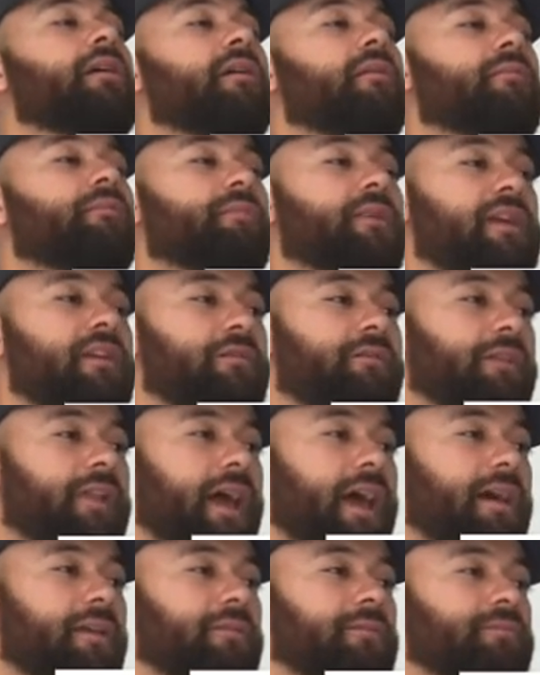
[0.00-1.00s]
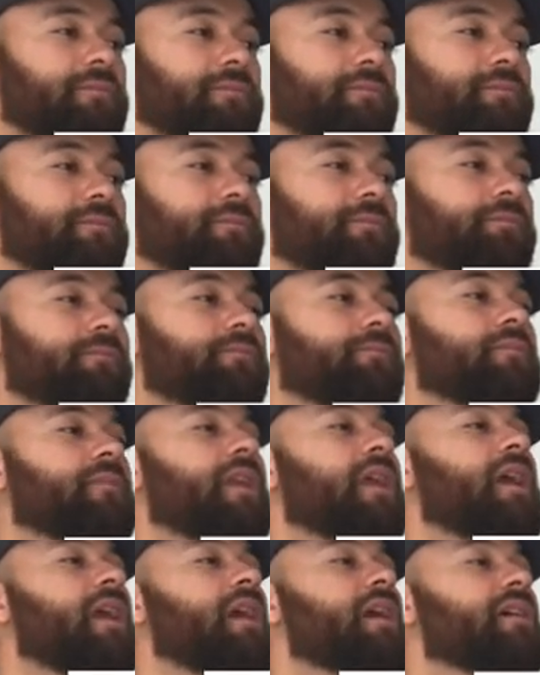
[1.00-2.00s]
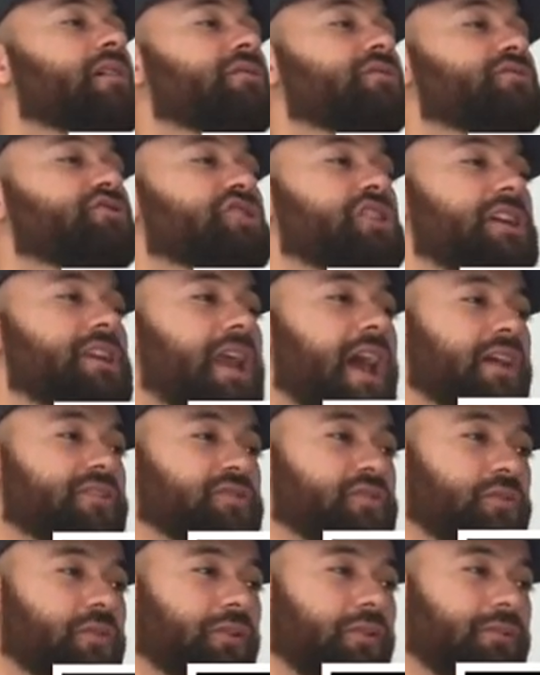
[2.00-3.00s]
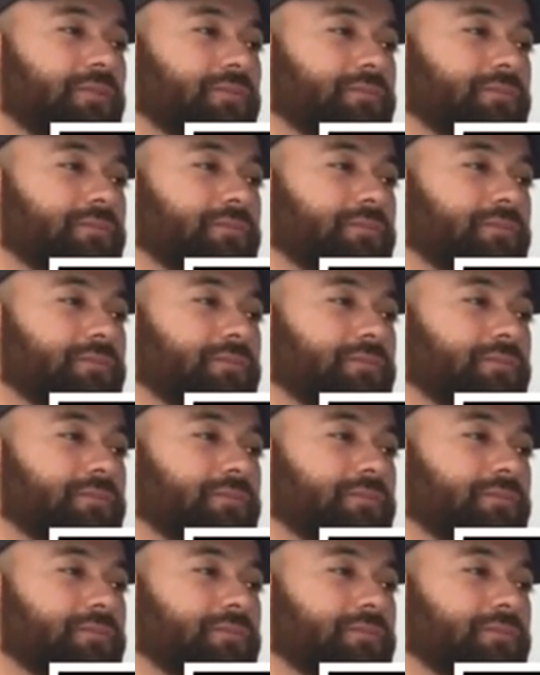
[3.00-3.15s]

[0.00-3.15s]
B flat, G natural,